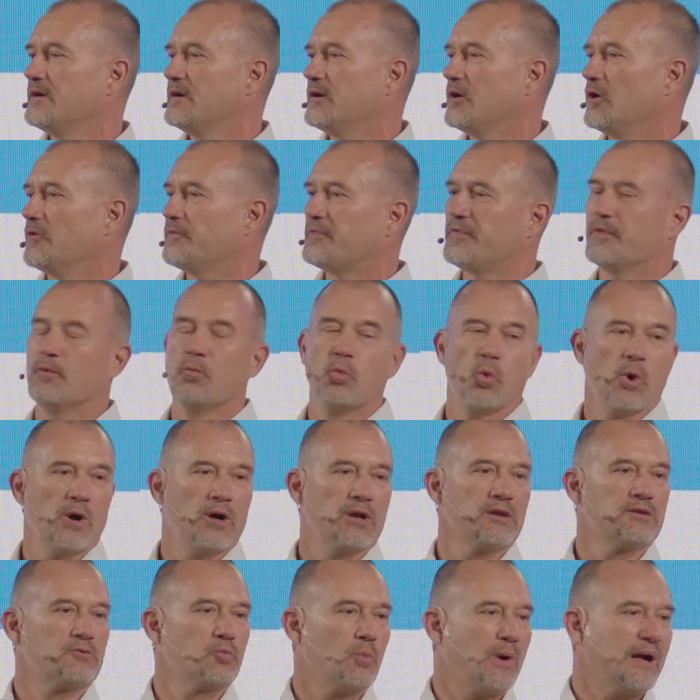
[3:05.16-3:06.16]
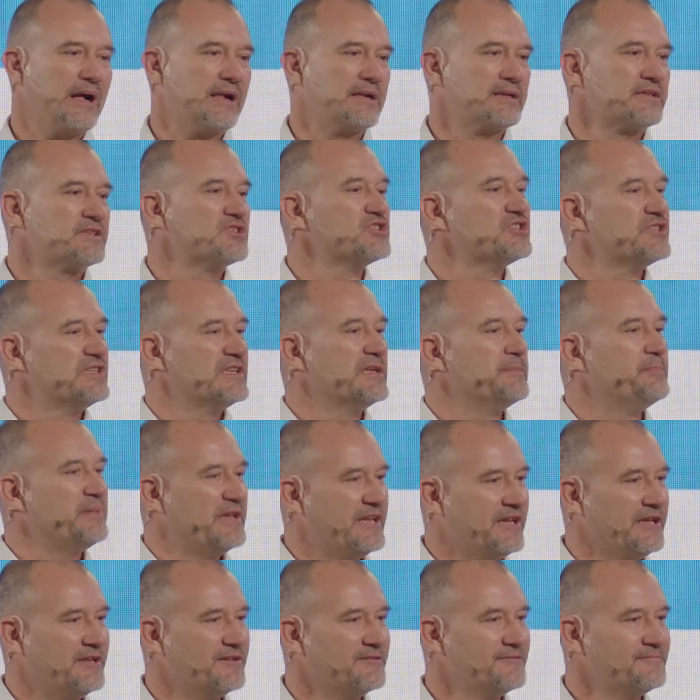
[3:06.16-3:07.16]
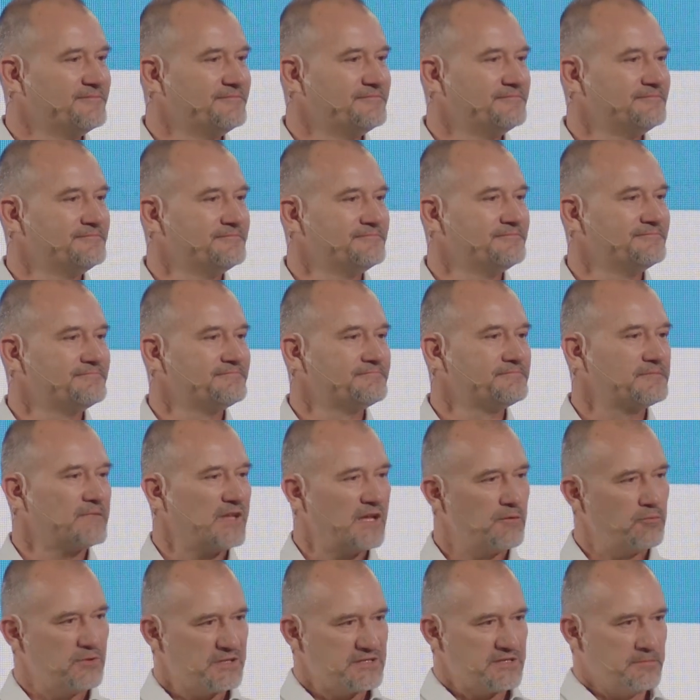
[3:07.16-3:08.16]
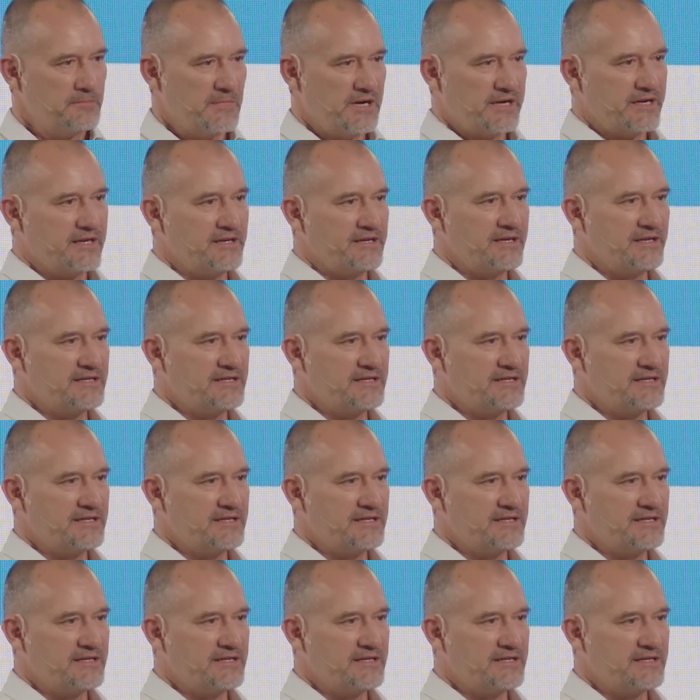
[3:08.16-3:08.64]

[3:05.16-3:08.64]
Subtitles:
of the worldwide GDP. That was a marketing